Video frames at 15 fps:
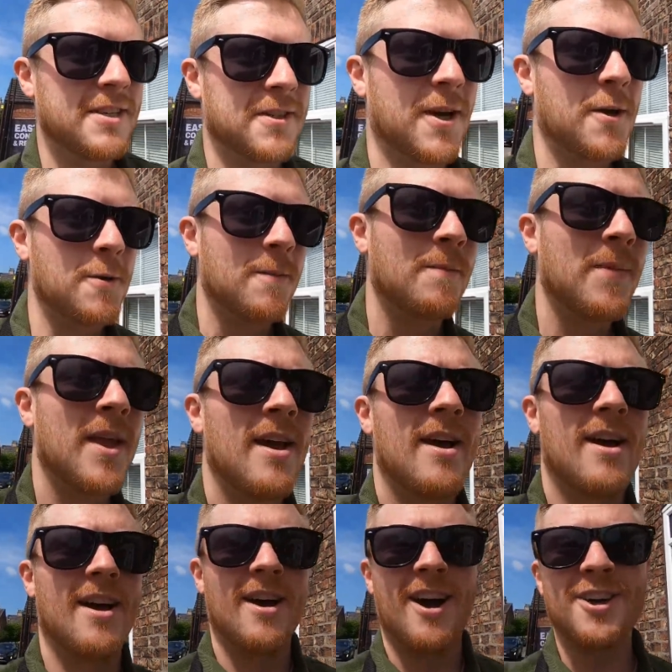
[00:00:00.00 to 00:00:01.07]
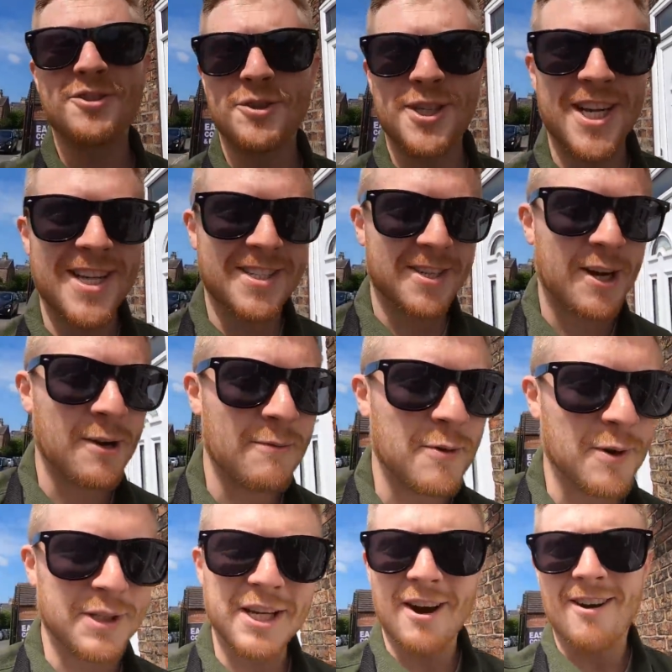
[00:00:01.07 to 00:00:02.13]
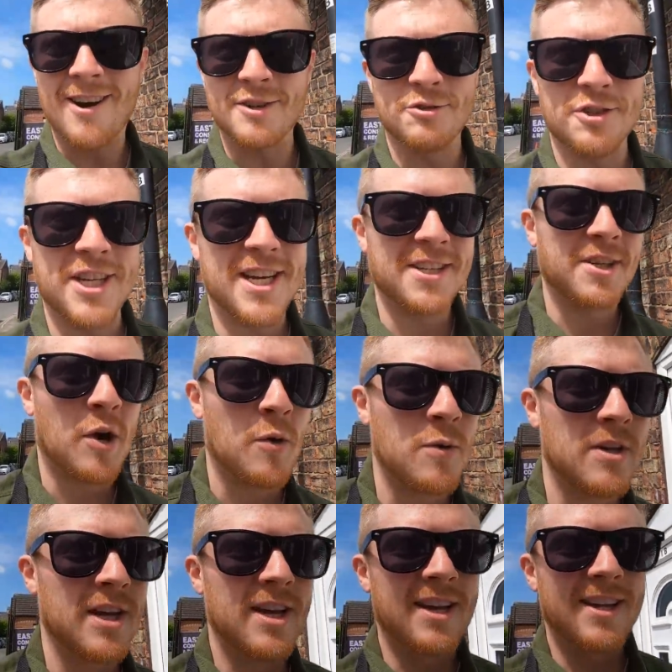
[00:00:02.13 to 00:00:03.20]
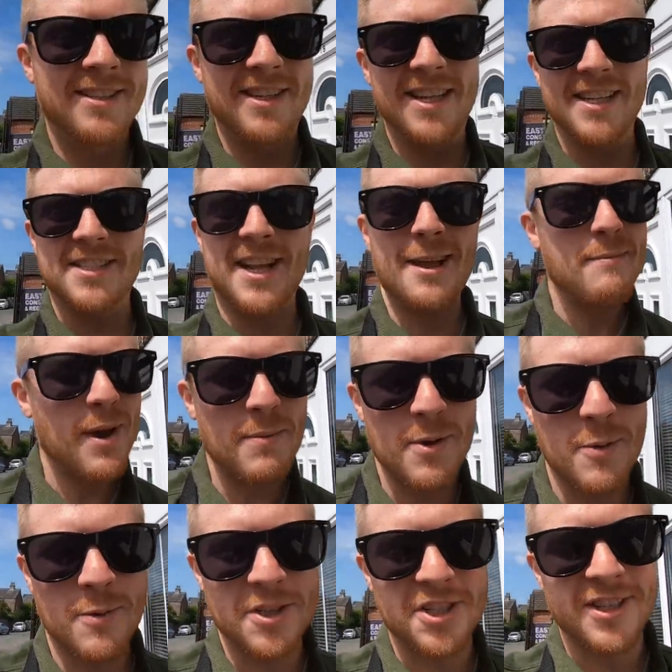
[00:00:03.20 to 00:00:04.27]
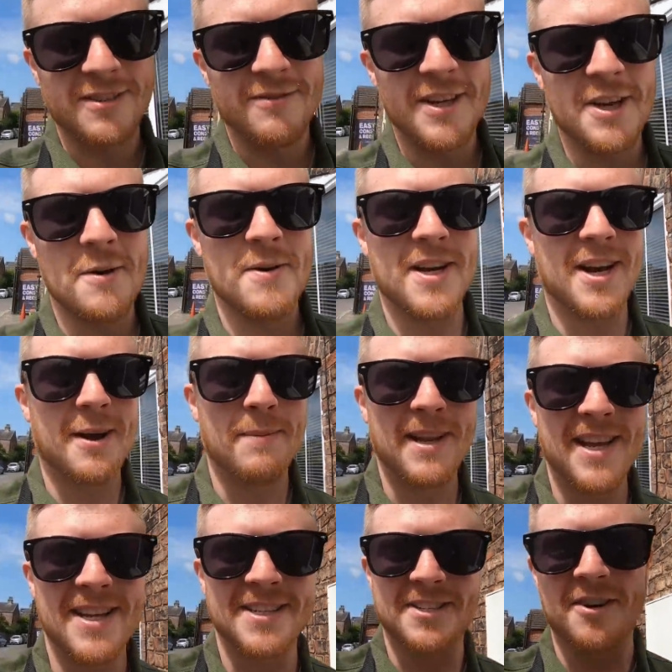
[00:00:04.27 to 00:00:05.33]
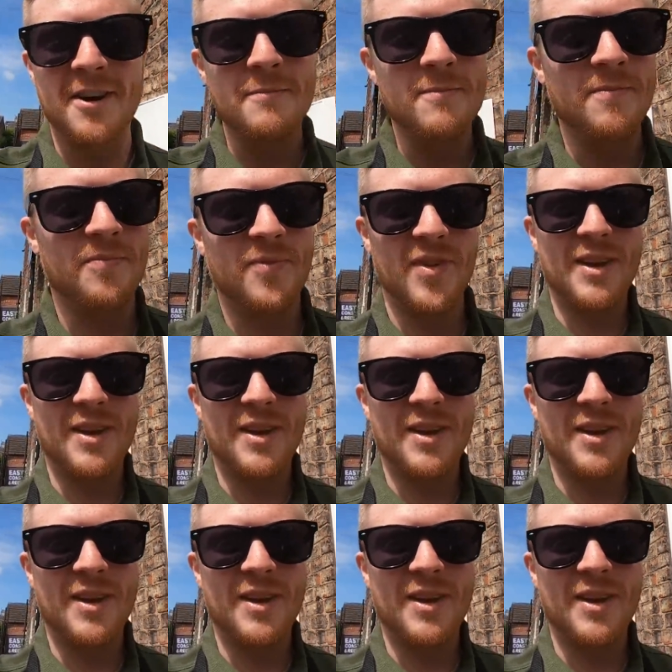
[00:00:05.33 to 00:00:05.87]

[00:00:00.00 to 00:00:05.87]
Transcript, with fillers: So a hundred years ago, of course they are a hundred years old to this date. Maybe you're watching this video in a couple of years time.